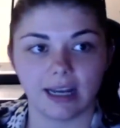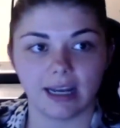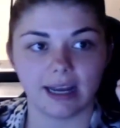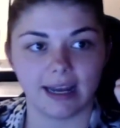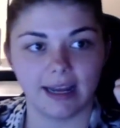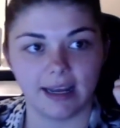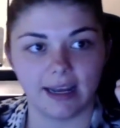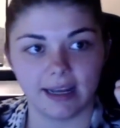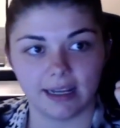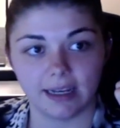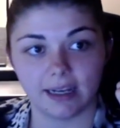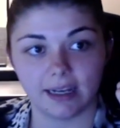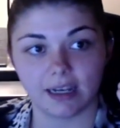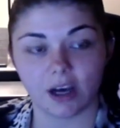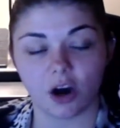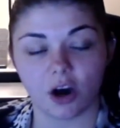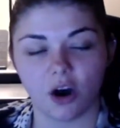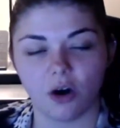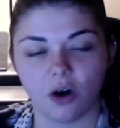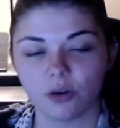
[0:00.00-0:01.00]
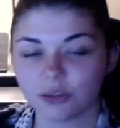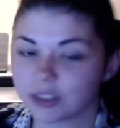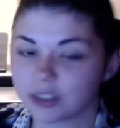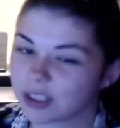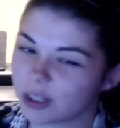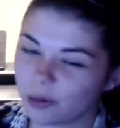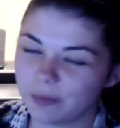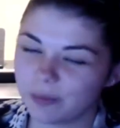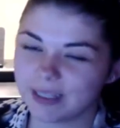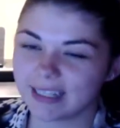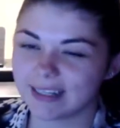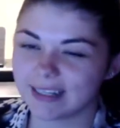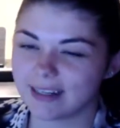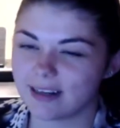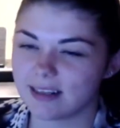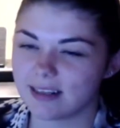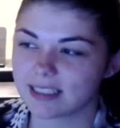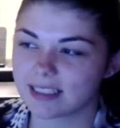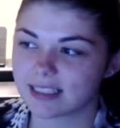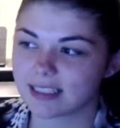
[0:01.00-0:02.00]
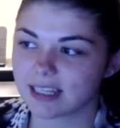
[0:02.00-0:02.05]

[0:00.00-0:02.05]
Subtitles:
And also because